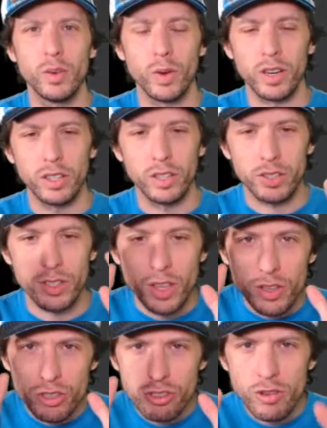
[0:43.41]
We're going to look
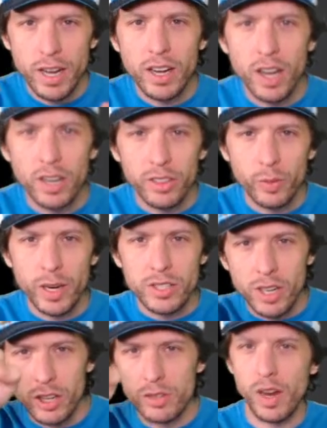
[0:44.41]
straight on at the race
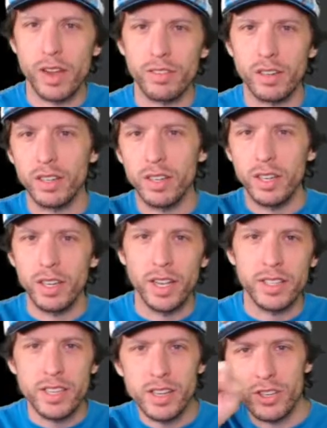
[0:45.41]
car driver
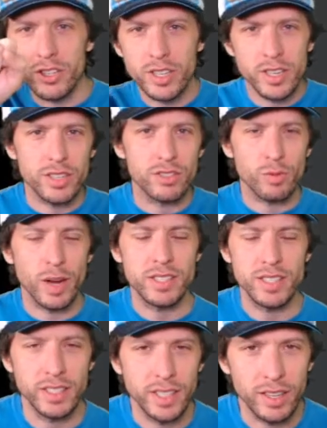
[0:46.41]
as he or she is
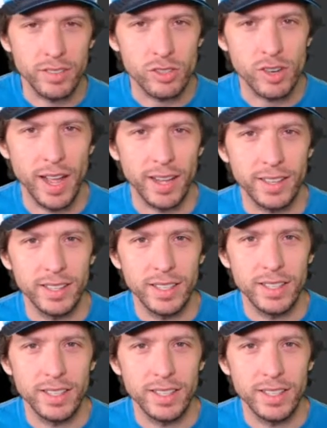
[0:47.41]
racing down the track.